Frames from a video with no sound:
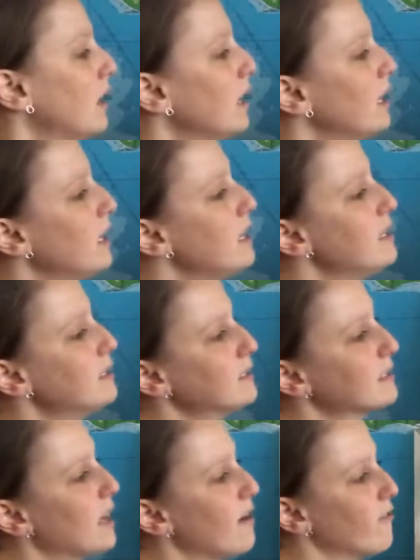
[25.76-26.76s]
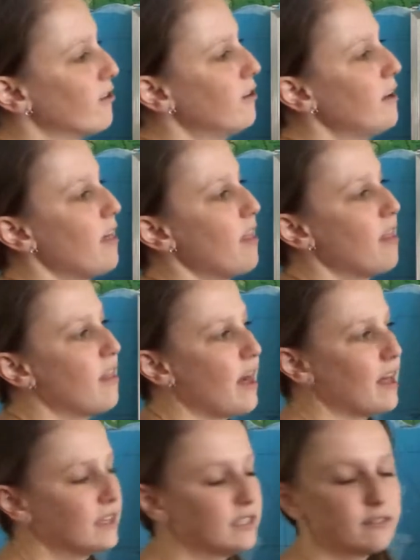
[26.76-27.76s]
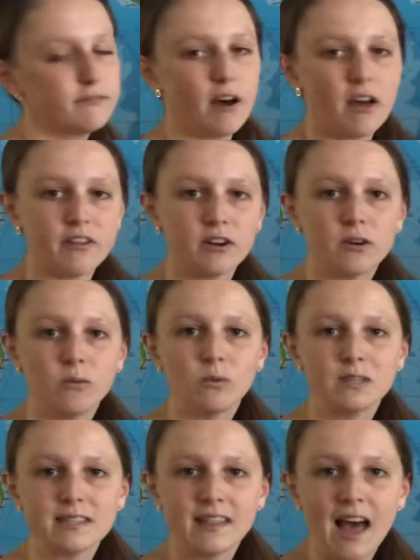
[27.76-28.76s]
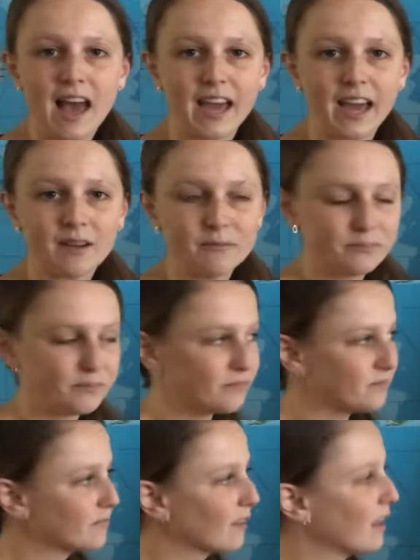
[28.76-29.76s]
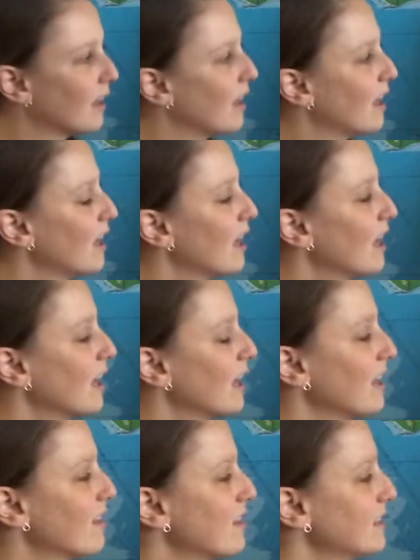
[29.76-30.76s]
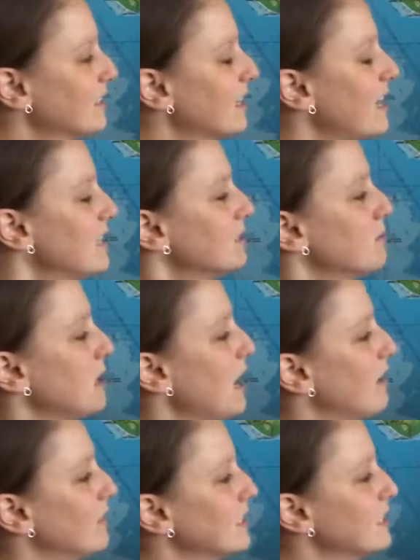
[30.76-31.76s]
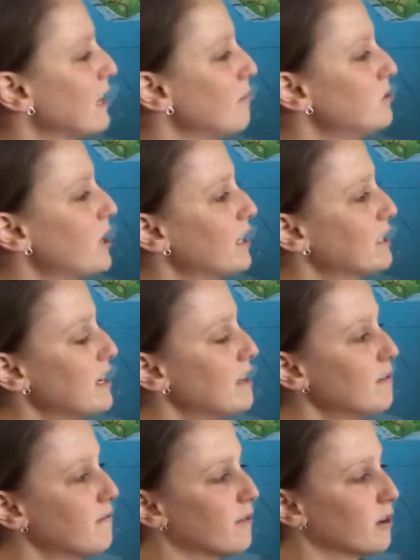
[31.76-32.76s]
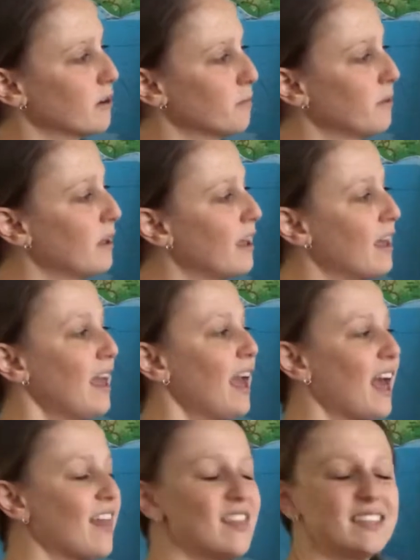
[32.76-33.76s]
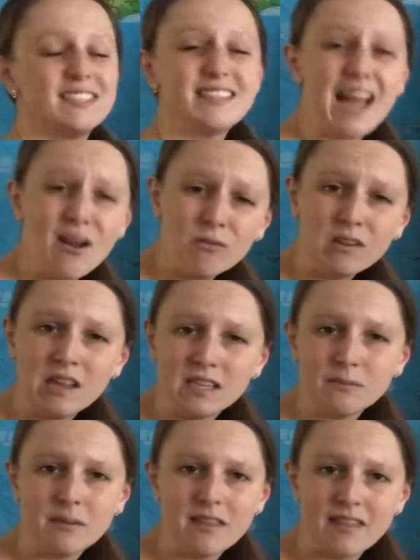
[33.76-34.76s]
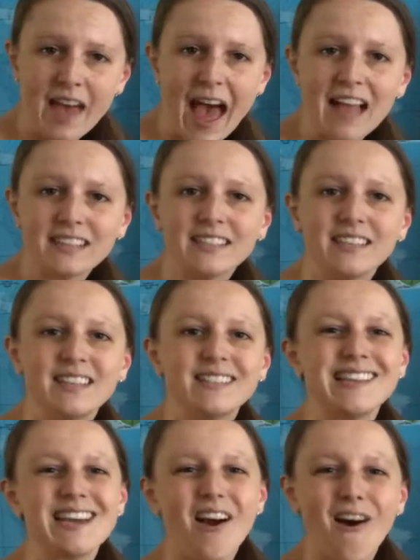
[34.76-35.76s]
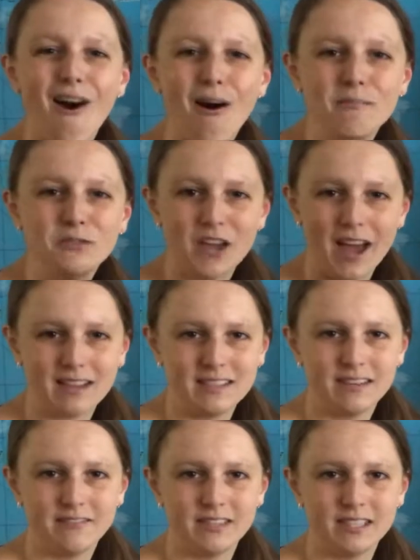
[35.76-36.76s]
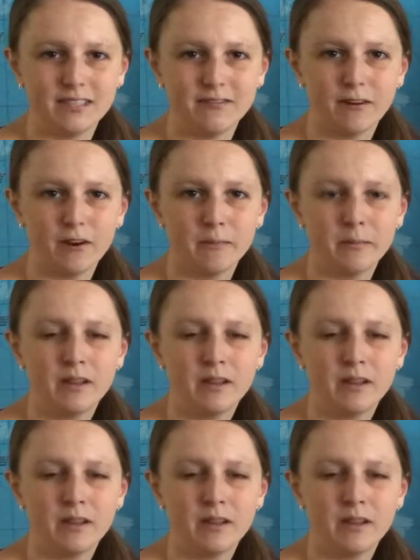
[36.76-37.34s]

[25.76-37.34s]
He discovered that his father was lying. In this case, we have a subject and a verb, and this noun clause with that is the object of this verb.